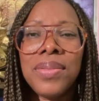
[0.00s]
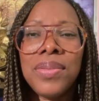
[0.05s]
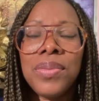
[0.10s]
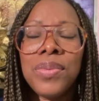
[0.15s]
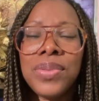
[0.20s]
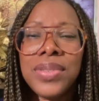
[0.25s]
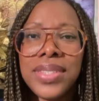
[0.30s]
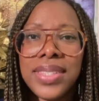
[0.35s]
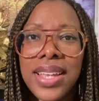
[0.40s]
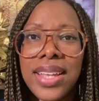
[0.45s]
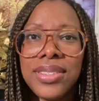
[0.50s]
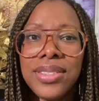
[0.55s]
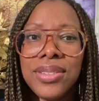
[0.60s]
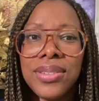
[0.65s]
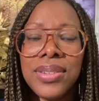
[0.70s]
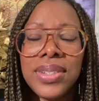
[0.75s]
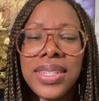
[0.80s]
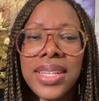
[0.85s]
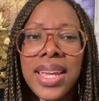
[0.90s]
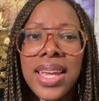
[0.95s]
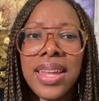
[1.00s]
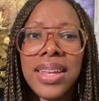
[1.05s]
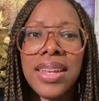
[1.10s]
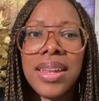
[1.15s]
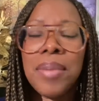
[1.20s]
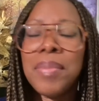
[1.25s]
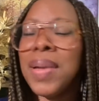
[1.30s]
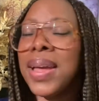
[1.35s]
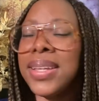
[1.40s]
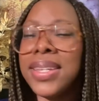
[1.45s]
settled in.
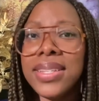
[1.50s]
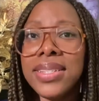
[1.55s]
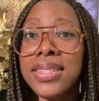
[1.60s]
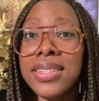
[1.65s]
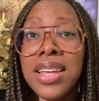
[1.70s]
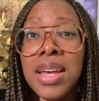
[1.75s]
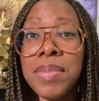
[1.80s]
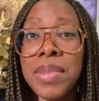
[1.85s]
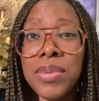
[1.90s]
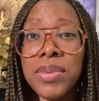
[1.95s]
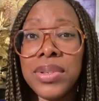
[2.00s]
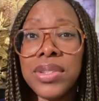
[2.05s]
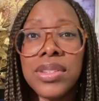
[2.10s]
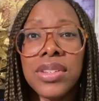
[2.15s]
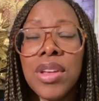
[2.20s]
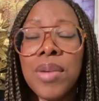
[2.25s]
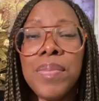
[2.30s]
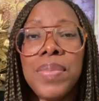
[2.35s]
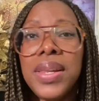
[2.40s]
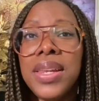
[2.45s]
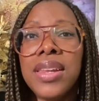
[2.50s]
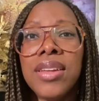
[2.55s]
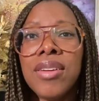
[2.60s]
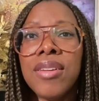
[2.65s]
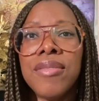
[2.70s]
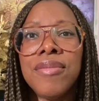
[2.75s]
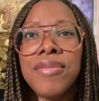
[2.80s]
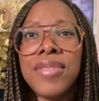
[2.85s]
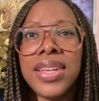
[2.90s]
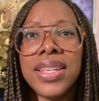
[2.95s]
And by this time, I was completely
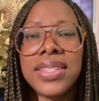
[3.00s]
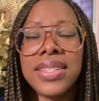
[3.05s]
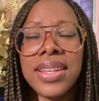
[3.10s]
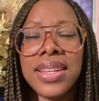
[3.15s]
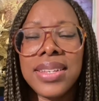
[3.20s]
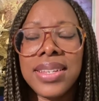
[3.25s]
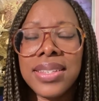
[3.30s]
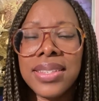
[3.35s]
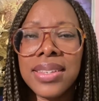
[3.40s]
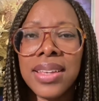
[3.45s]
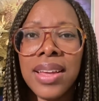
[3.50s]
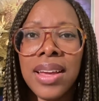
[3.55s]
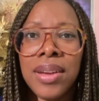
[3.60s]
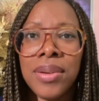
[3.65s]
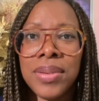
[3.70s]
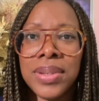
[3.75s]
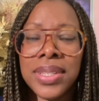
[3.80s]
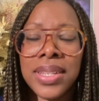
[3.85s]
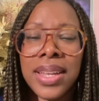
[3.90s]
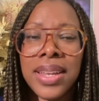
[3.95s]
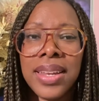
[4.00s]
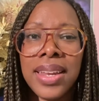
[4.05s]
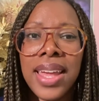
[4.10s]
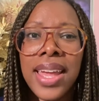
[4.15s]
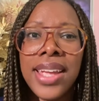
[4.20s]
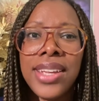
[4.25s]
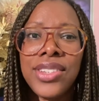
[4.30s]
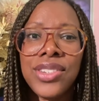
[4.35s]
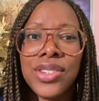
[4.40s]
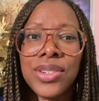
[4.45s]
convinced that this guy was an
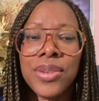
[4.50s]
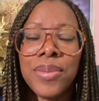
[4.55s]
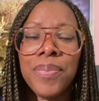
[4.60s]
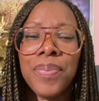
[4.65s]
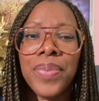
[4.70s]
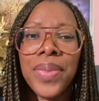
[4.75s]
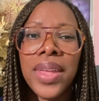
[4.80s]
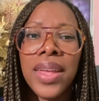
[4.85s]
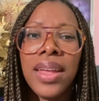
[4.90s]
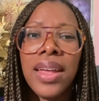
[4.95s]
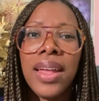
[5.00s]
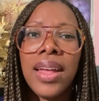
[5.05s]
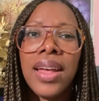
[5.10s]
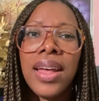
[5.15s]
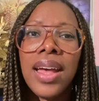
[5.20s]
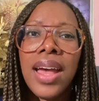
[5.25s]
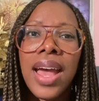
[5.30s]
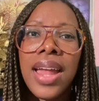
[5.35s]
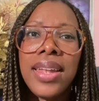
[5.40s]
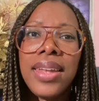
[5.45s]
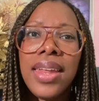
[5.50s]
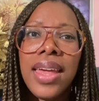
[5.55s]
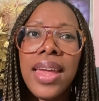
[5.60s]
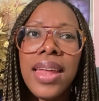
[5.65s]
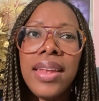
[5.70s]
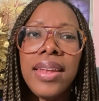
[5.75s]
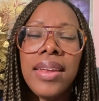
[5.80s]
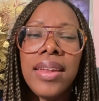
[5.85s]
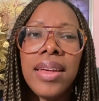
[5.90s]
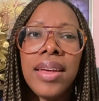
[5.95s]
angel. And
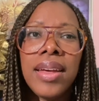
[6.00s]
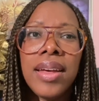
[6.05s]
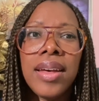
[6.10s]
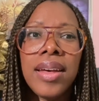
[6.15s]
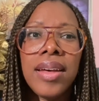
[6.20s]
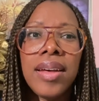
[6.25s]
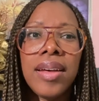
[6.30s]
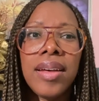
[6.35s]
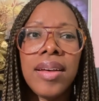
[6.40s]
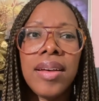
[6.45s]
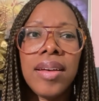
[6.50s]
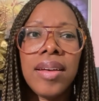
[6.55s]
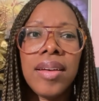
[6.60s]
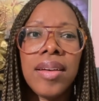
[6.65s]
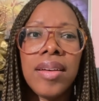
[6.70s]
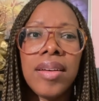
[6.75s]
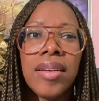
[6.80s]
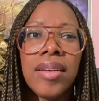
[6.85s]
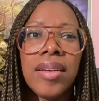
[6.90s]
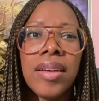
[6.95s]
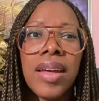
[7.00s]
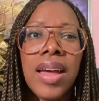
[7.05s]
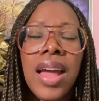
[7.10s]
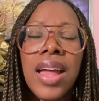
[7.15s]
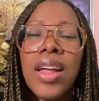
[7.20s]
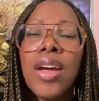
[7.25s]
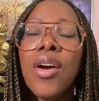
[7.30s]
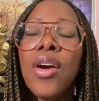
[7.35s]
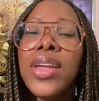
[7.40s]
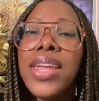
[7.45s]
then
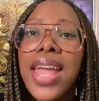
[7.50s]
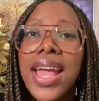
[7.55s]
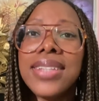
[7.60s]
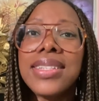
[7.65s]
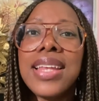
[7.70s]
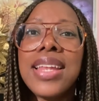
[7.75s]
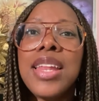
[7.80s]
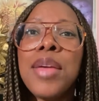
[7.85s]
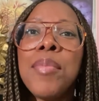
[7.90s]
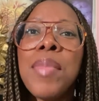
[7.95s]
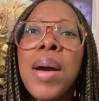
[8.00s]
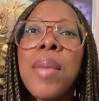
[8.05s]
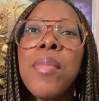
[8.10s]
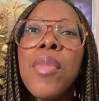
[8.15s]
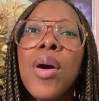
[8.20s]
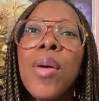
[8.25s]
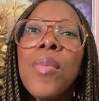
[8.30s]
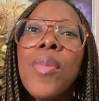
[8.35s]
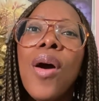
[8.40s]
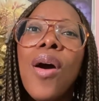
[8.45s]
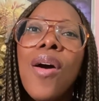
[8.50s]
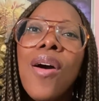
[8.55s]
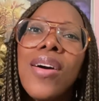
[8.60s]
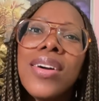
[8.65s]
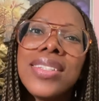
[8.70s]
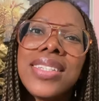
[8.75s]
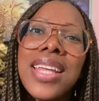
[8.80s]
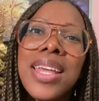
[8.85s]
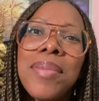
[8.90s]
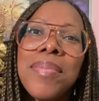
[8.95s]
oh yes, and then my mom
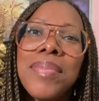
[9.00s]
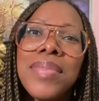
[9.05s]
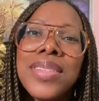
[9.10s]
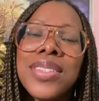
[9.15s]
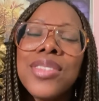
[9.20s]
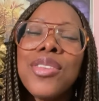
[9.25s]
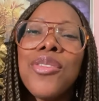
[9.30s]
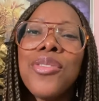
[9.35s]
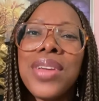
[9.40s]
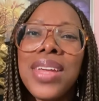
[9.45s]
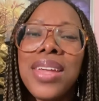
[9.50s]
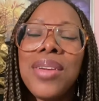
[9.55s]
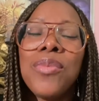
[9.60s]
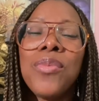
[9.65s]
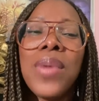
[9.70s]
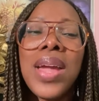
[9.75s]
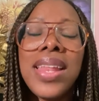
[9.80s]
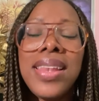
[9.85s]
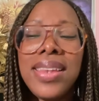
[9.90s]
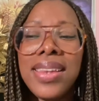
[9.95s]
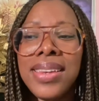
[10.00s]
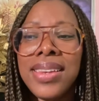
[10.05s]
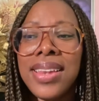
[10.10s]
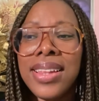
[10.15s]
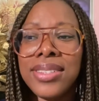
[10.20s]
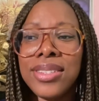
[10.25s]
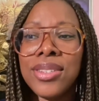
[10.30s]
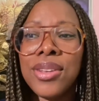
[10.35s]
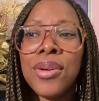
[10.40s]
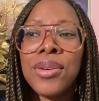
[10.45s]
hugged him. Sorry, when
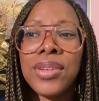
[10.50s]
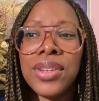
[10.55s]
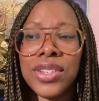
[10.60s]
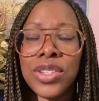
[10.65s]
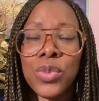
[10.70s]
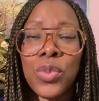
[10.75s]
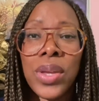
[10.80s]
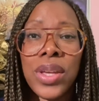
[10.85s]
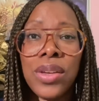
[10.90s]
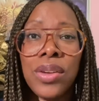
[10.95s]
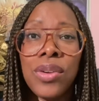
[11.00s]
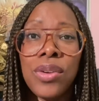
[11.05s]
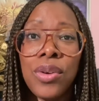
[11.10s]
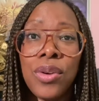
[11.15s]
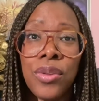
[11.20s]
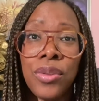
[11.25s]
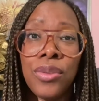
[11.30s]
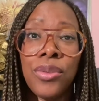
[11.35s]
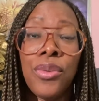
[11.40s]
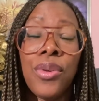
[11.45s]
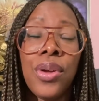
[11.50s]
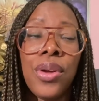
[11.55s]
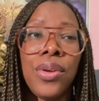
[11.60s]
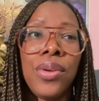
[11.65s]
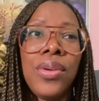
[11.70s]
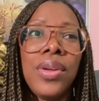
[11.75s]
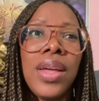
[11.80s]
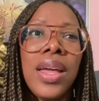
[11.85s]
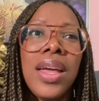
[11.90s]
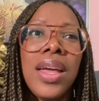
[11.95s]
they told us we could go
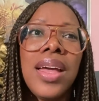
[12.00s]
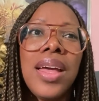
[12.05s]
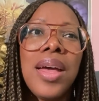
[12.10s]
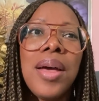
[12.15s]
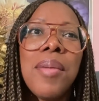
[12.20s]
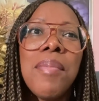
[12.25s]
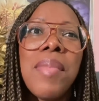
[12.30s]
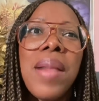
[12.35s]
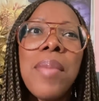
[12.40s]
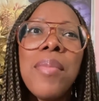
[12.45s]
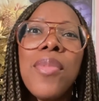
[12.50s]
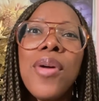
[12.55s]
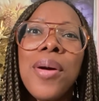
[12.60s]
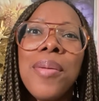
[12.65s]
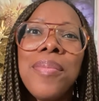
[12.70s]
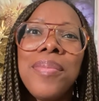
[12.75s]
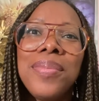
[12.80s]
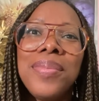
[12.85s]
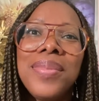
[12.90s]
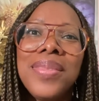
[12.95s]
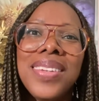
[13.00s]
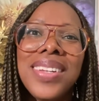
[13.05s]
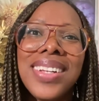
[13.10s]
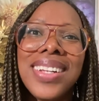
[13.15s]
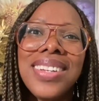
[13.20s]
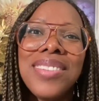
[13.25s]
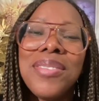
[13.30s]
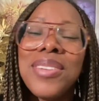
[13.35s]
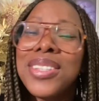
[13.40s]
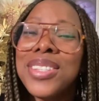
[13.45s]
through, my mom
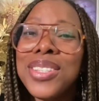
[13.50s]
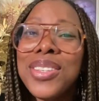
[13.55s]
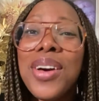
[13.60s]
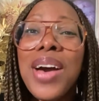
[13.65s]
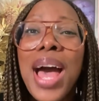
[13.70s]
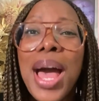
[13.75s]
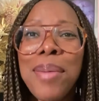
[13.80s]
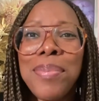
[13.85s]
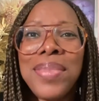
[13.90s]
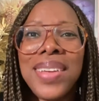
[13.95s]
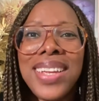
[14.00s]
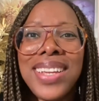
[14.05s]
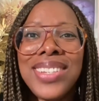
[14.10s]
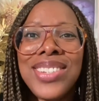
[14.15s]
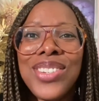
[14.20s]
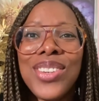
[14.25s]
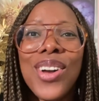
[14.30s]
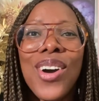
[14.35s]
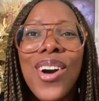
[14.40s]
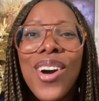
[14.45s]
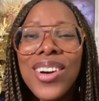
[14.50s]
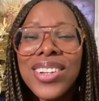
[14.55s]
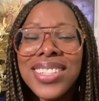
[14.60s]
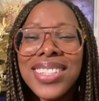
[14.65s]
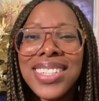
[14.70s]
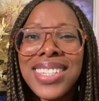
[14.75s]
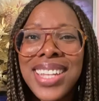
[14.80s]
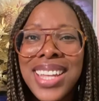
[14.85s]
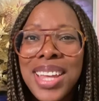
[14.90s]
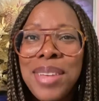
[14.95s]
was so happy. She
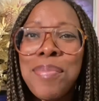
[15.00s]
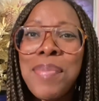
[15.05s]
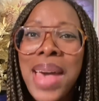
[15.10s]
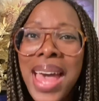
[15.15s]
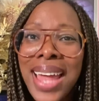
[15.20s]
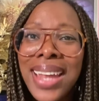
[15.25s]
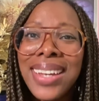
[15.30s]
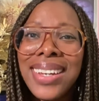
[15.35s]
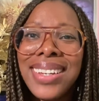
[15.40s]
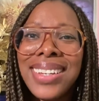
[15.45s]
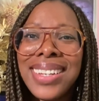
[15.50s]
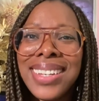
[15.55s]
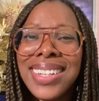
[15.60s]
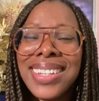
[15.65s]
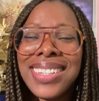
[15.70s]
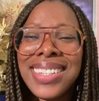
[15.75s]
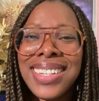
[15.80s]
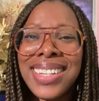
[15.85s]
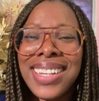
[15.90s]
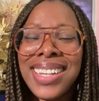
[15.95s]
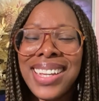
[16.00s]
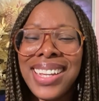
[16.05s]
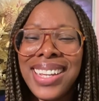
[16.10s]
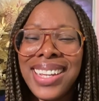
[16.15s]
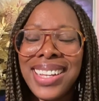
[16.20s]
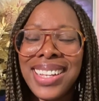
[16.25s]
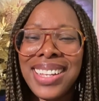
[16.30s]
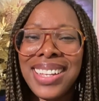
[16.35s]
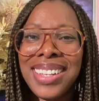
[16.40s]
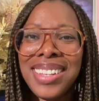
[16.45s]
hugged the man,
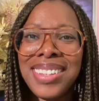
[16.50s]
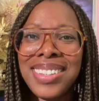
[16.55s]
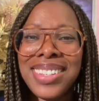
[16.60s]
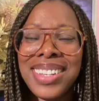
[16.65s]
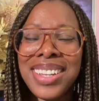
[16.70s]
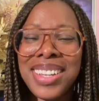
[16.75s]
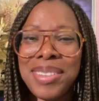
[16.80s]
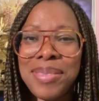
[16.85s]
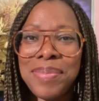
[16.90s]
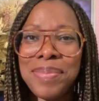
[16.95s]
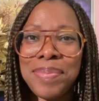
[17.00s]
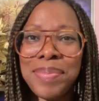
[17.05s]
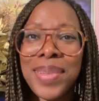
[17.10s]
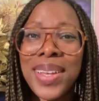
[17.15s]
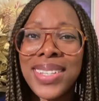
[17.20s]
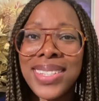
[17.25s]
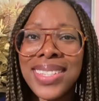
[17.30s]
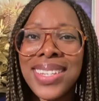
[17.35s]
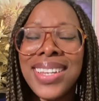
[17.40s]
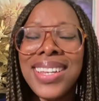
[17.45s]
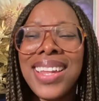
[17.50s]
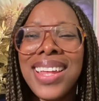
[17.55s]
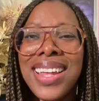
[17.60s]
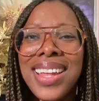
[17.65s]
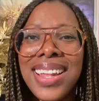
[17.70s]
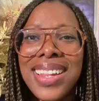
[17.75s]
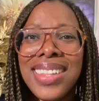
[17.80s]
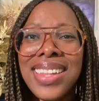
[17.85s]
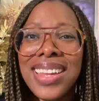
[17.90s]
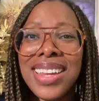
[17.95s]
the person
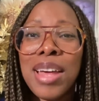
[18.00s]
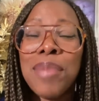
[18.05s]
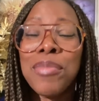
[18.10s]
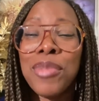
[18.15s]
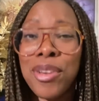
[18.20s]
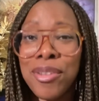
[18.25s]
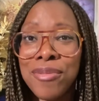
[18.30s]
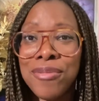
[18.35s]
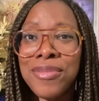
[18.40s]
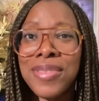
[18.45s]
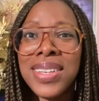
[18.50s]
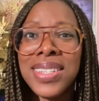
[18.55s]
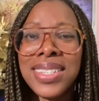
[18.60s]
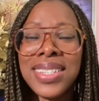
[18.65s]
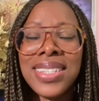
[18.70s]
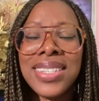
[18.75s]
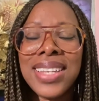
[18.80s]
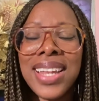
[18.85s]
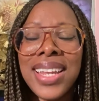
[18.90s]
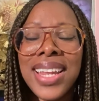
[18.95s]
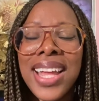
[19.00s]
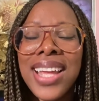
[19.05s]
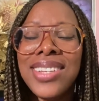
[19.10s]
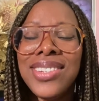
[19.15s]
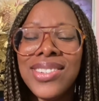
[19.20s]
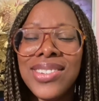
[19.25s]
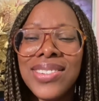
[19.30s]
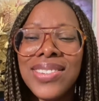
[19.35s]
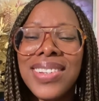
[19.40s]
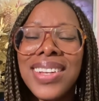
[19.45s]
that I'm convinced is an
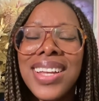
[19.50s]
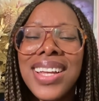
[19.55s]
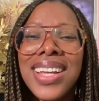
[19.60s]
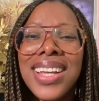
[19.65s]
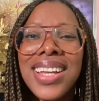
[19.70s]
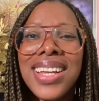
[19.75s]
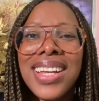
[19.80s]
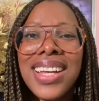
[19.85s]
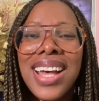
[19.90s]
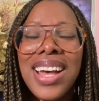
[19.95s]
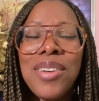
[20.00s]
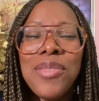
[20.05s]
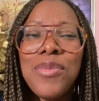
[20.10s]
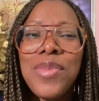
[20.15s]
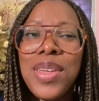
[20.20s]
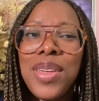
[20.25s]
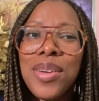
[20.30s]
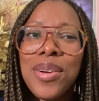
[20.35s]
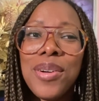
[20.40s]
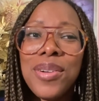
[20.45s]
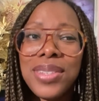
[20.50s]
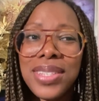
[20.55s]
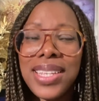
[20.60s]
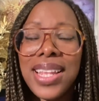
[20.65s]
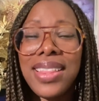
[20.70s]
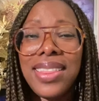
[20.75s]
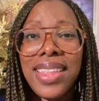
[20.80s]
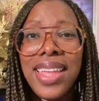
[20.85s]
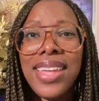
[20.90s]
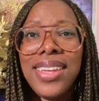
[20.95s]
angel, and we all
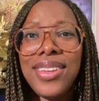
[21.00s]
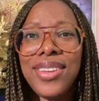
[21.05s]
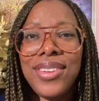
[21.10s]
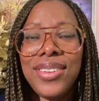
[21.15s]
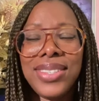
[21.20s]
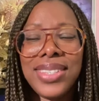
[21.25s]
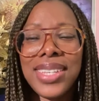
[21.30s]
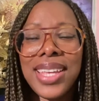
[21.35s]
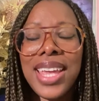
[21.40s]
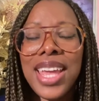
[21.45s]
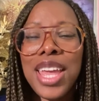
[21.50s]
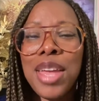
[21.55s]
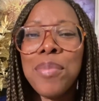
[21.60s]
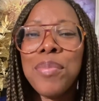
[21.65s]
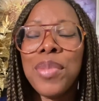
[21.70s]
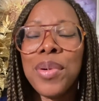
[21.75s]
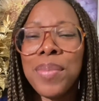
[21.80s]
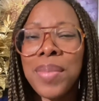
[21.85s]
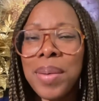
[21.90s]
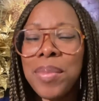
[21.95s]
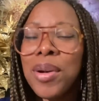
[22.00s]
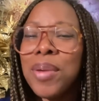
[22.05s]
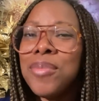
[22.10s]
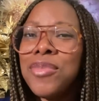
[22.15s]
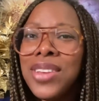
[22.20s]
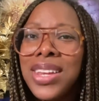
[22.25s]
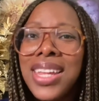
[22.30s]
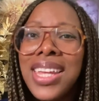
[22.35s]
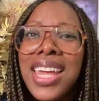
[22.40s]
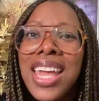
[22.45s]
said thank you to him. But my mom
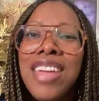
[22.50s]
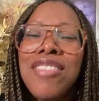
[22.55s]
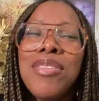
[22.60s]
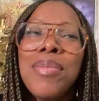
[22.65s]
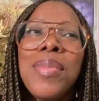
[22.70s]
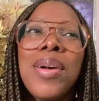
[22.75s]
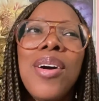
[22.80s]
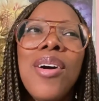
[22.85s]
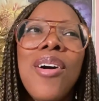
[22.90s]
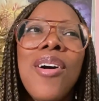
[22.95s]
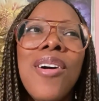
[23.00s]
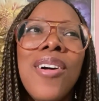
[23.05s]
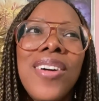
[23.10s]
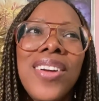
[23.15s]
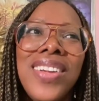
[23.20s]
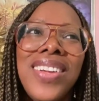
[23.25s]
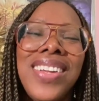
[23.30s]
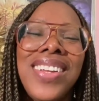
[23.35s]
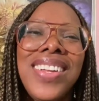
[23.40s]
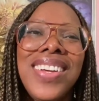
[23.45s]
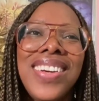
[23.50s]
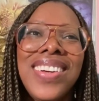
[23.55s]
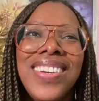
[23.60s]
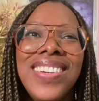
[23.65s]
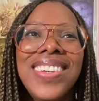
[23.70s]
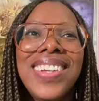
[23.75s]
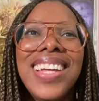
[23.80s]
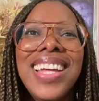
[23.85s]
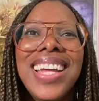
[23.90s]
really gave him a hug, you know,